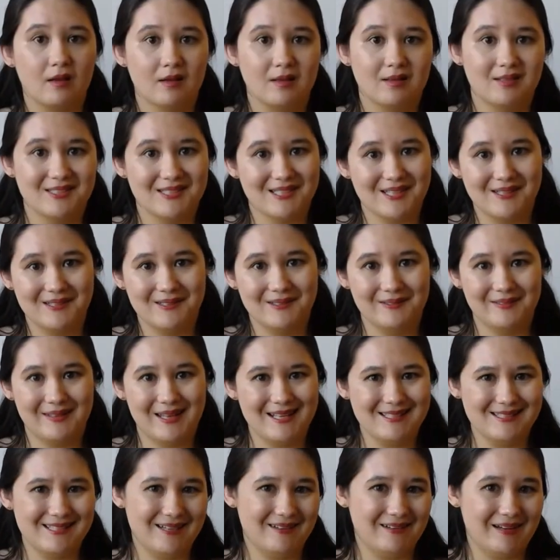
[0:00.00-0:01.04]
So
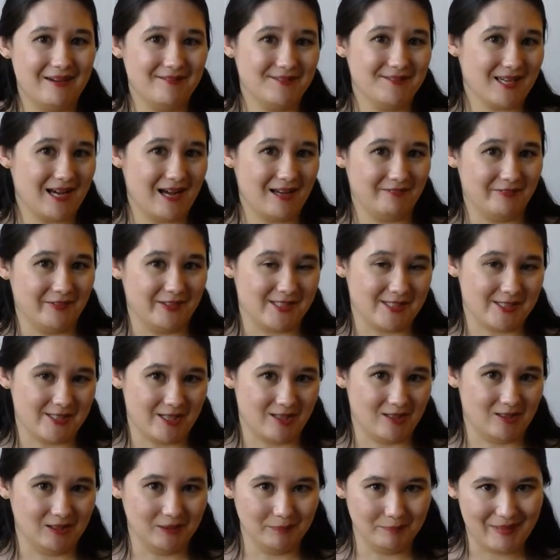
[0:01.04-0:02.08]
that's how F. Scott
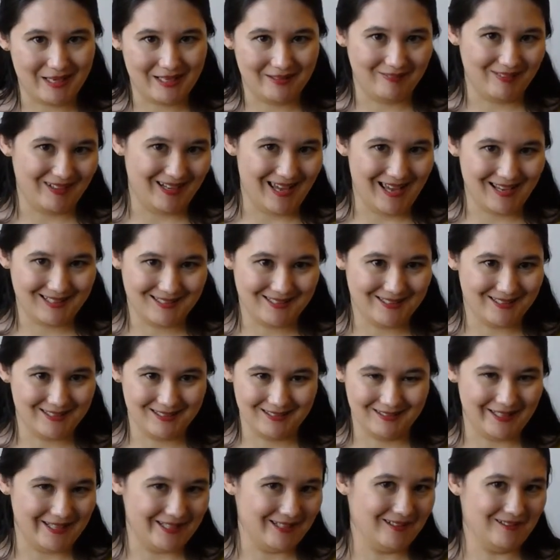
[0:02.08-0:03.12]
Fitzgerald might react
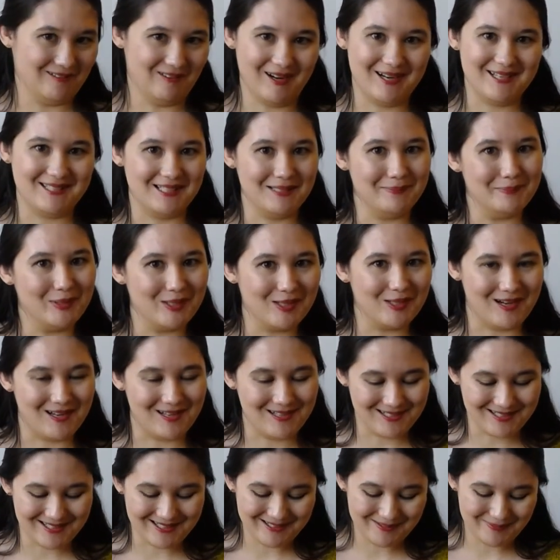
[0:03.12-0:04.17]
to crazy book
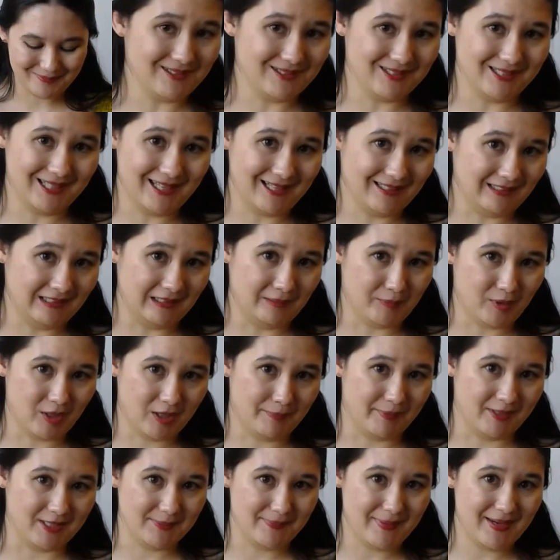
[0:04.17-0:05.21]
hauls. To get a little more
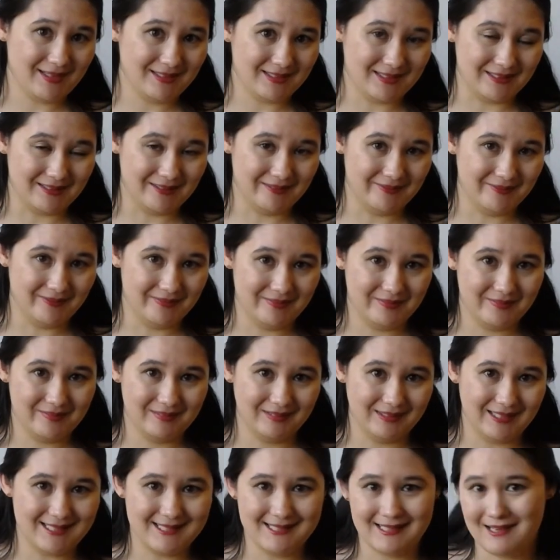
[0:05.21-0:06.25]
perspective,
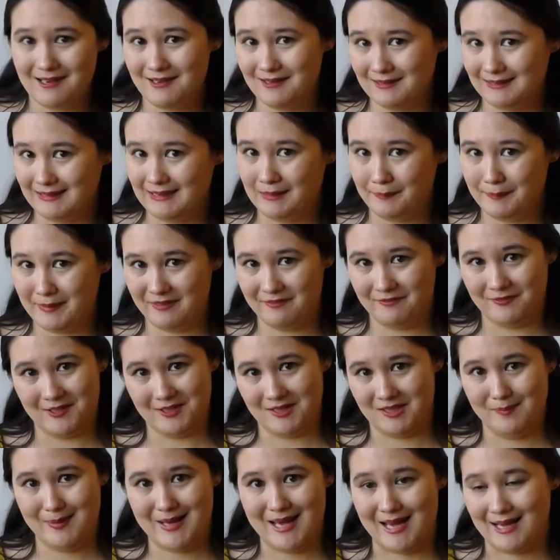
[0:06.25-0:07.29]
let's go a little bit
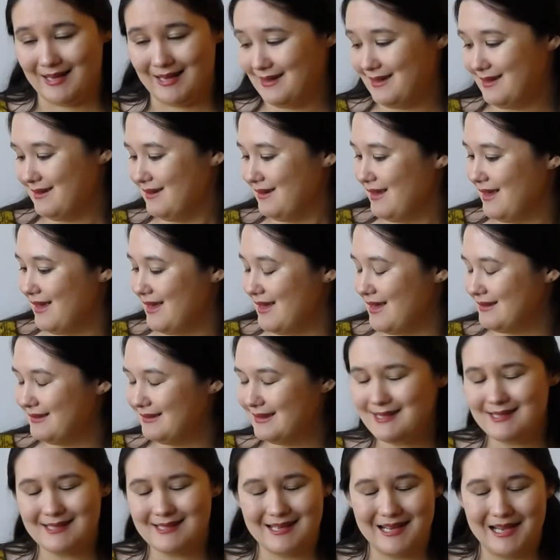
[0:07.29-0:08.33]
further back. And
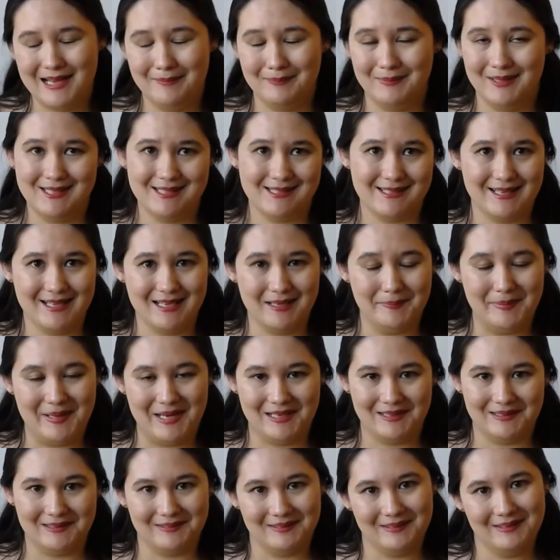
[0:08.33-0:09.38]
this time, let's think
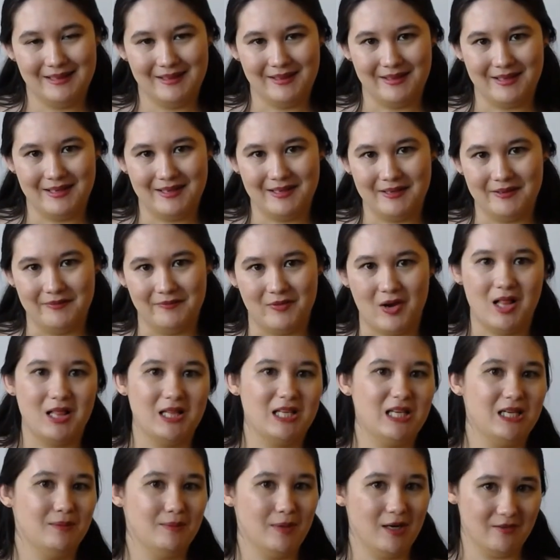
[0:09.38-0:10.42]
about the
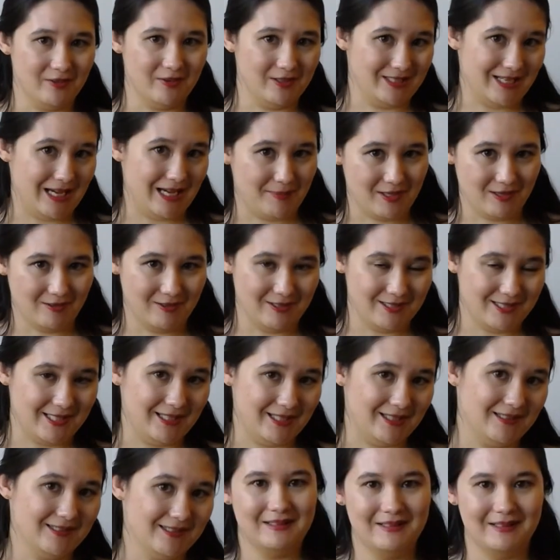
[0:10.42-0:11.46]
volume over depth
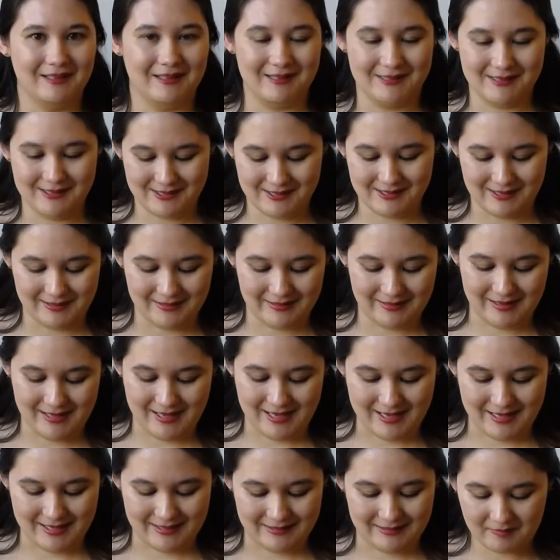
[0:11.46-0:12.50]
critiques, the concern
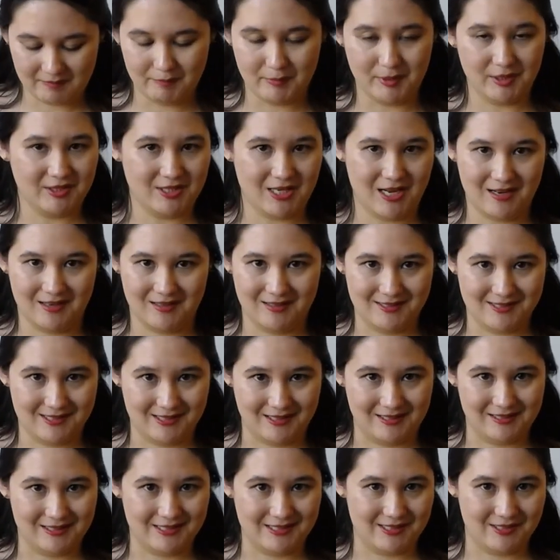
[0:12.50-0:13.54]
that BookTokers
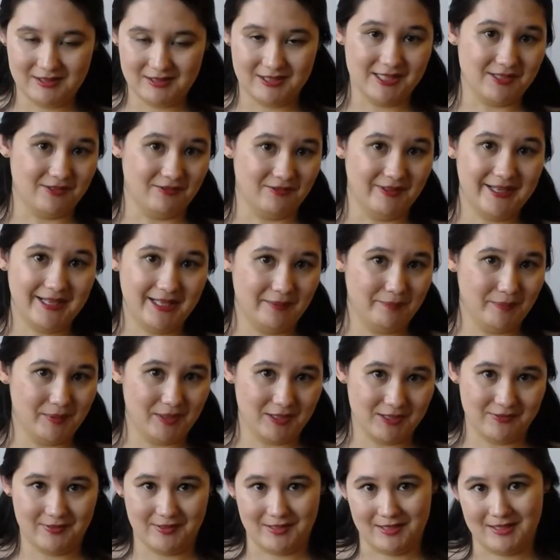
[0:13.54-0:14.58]
are just reading
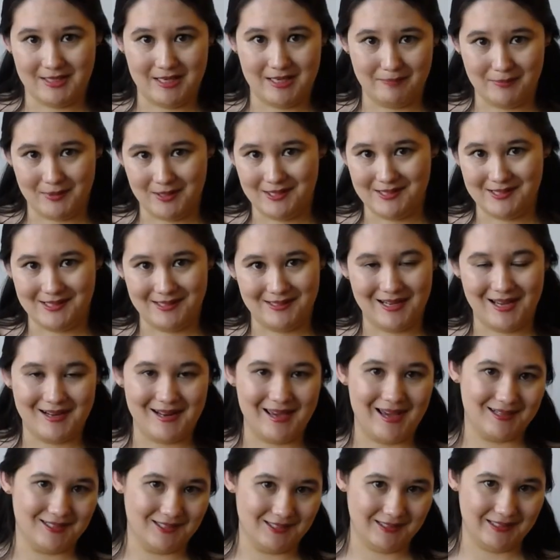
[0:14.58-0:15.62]
books for the numbers and not
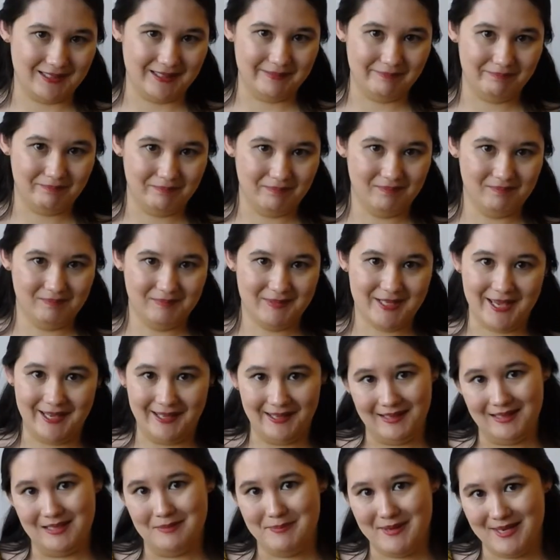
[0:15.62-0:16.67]
actually
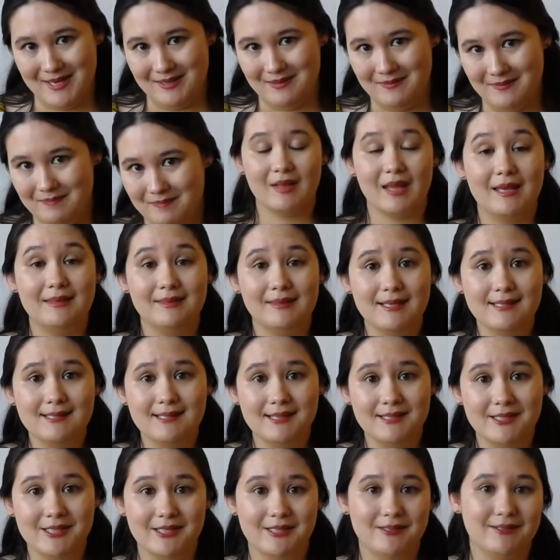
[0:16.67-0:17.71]
taking them in. And this
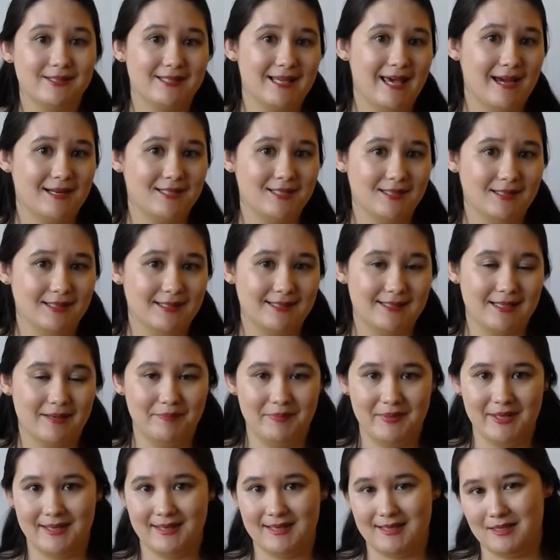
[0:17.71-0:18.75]
issue is actually
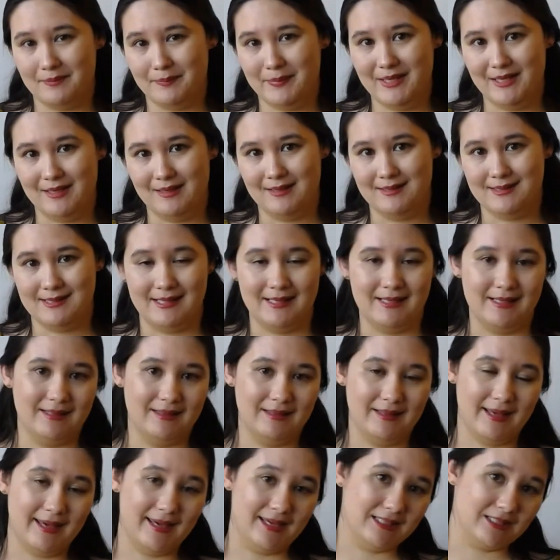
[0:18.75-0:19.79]
something that appears in
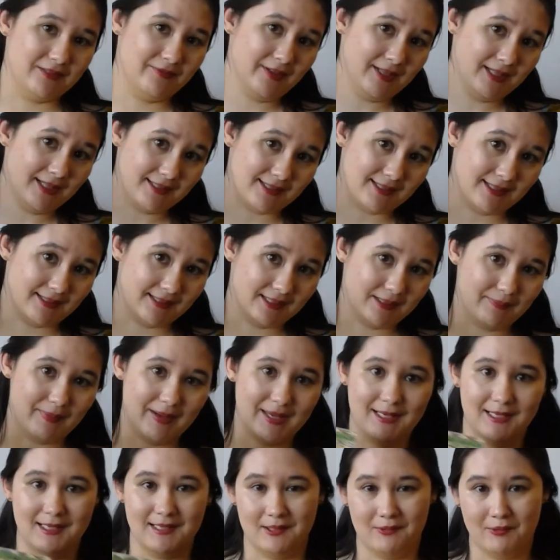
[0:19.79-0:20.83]
The Age of Innocence by
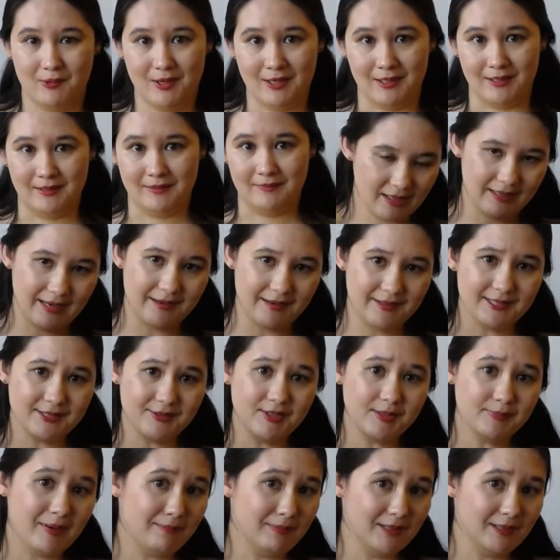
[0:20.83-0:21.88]
Edith Wharton. Now, this was
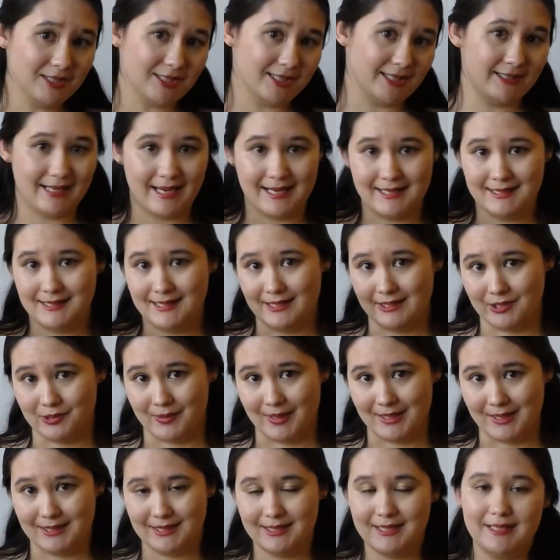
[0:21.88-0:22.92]
published in
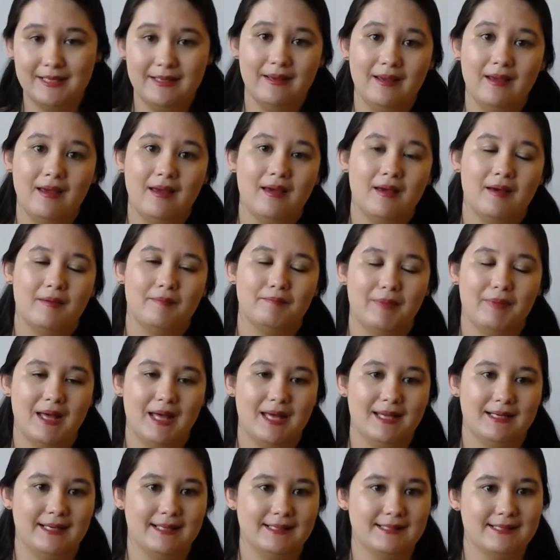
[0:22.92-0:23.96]
1920,
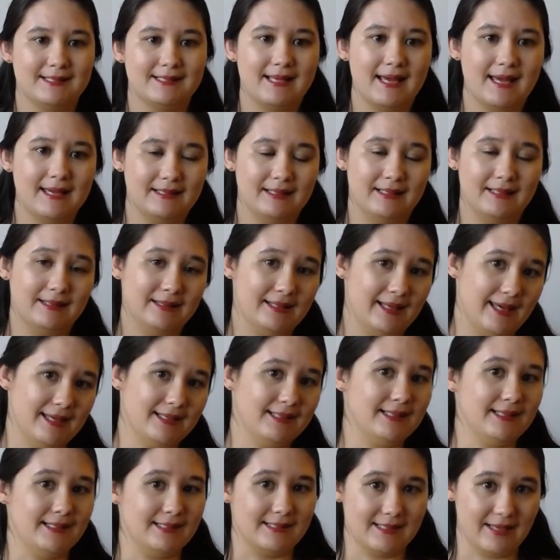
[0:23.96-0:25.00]
but it's set in the
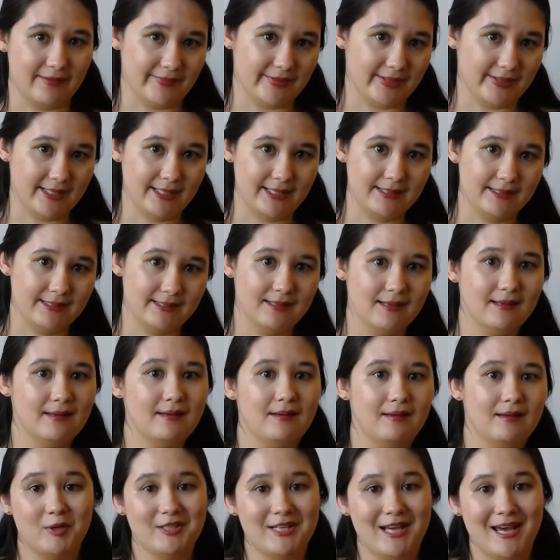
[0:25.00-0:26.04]
1870s. The
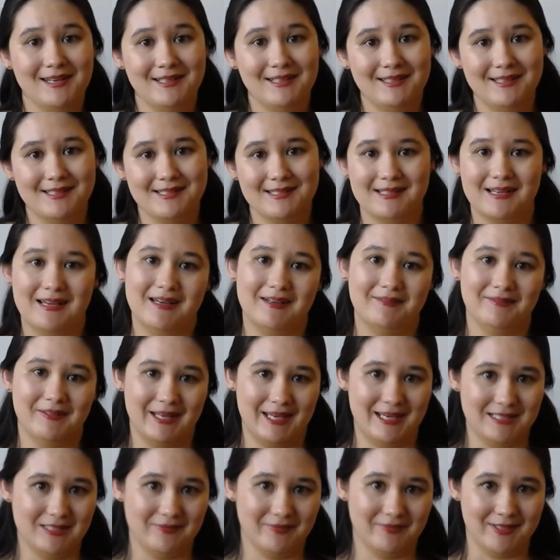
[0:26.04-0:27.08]
protagonist of The
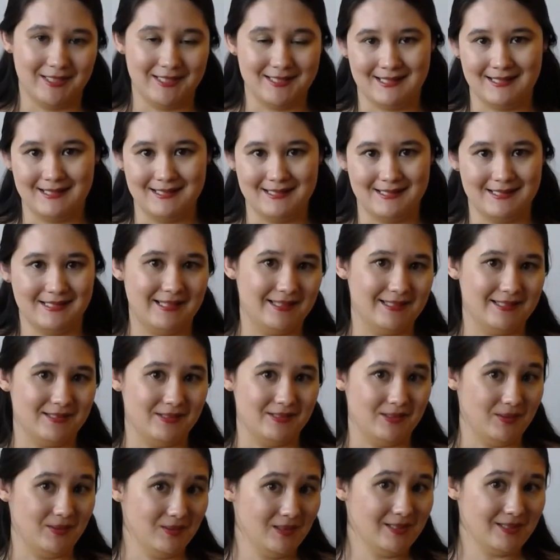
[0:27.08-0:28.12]
Age of Innocence is
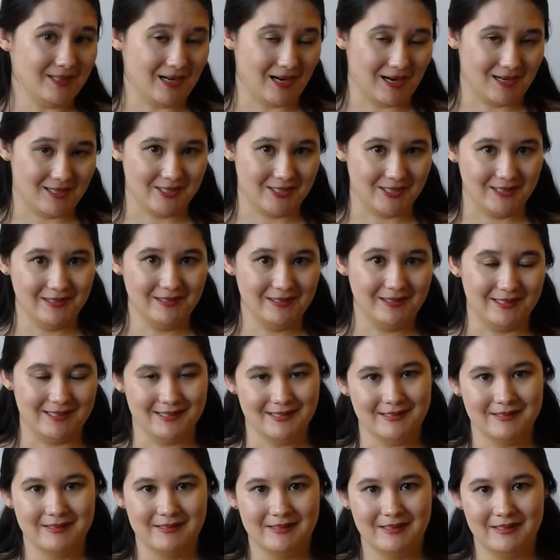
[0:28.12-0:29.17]
Newland Archer,
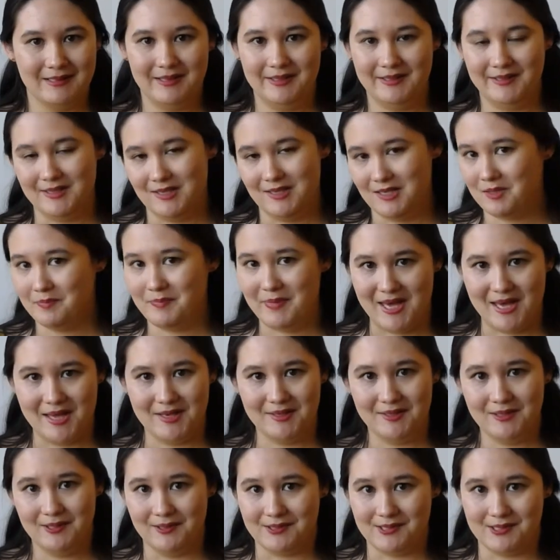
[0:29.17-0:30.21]
this young
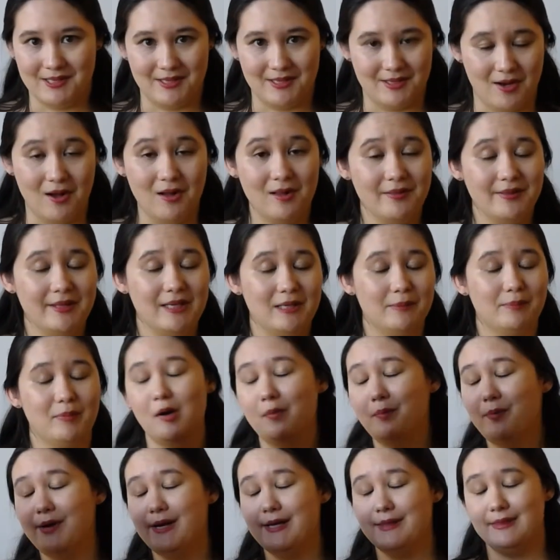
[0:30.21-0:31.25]
man who's done all the
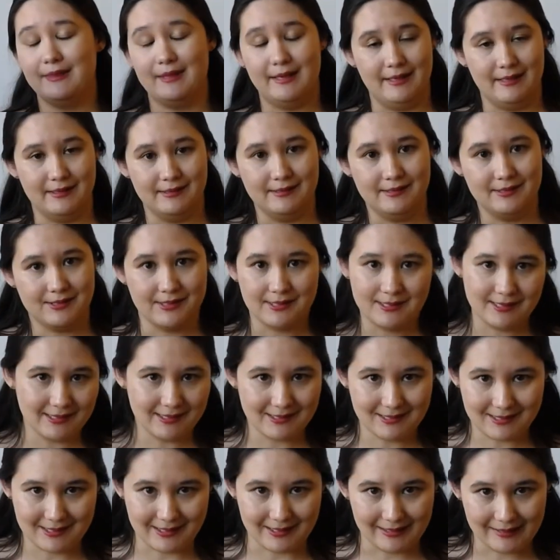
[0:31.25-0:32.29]
appropriate things to
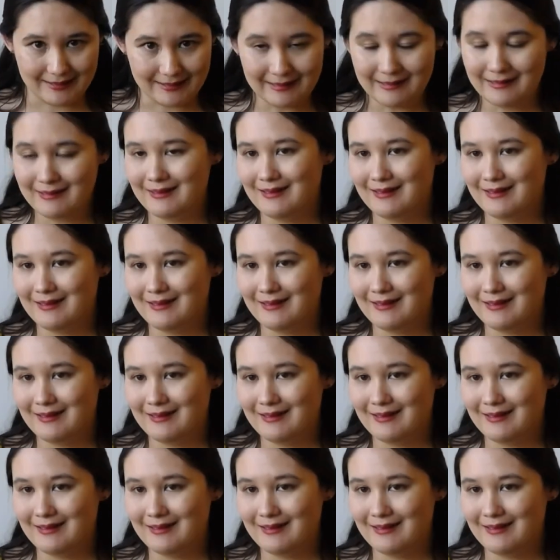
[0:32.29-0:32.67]
succeed